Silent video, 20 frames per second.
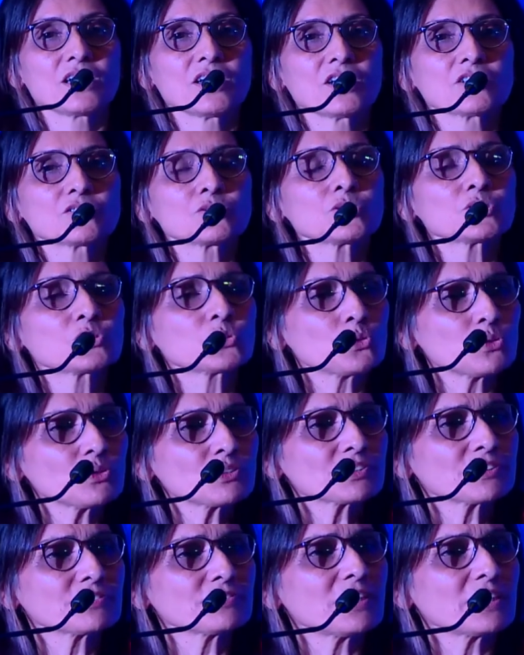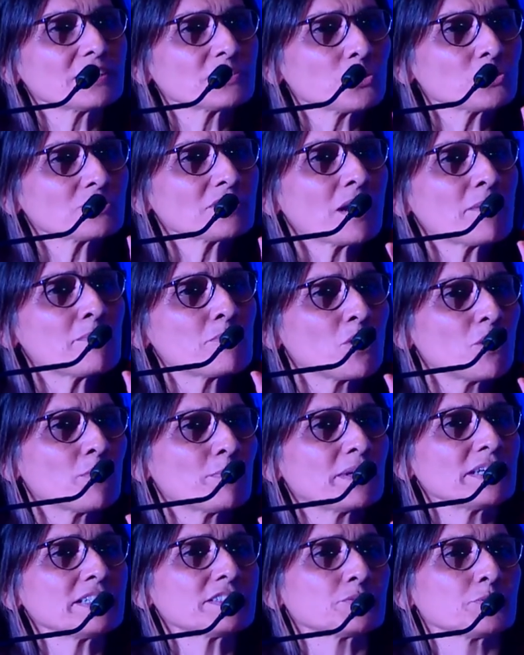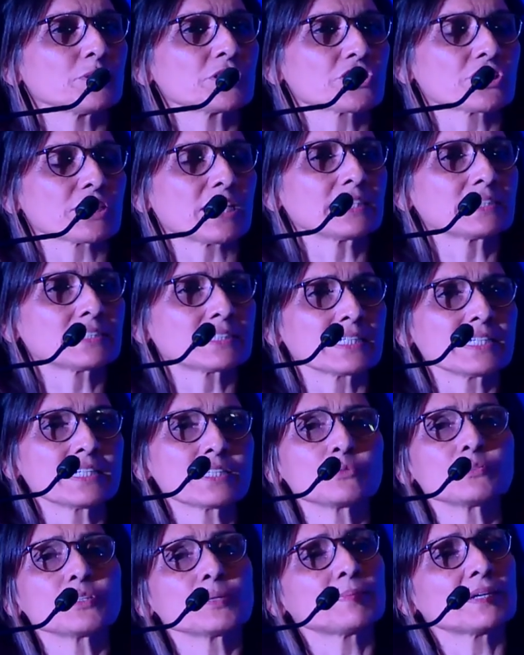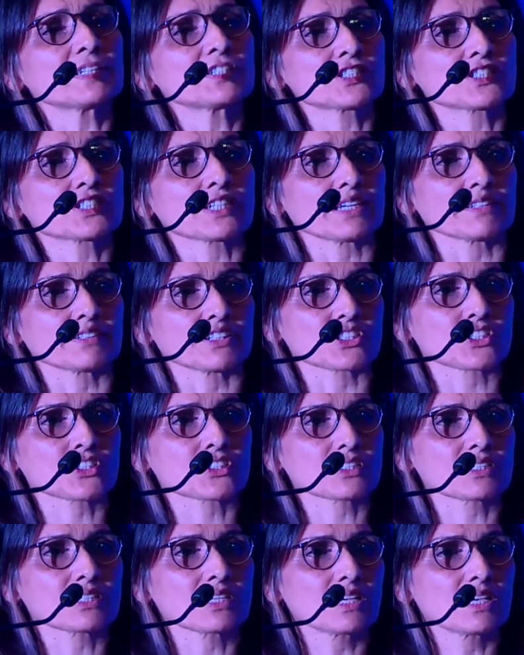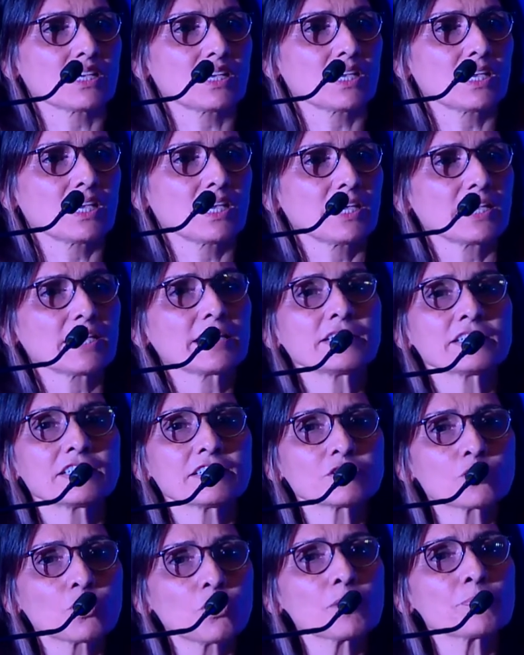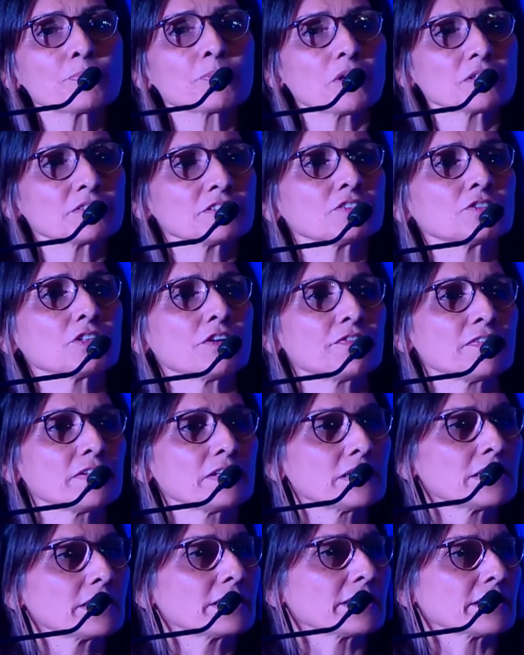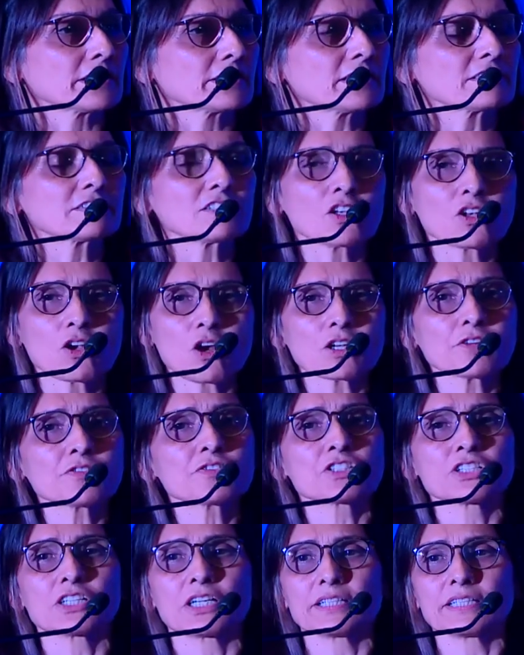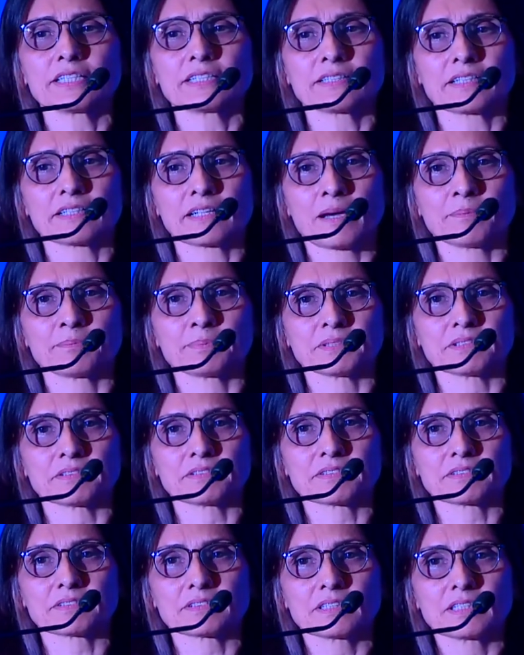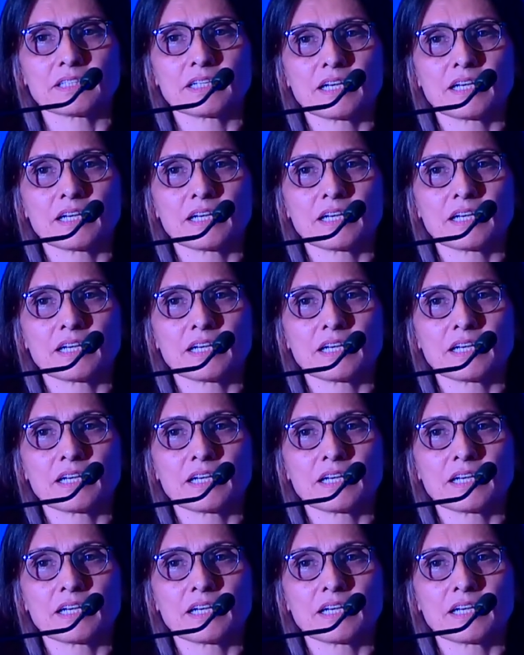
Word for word: So those, were, those are moments which I think we must cherish. In this whole process of learning, there's a lot of churning that happens.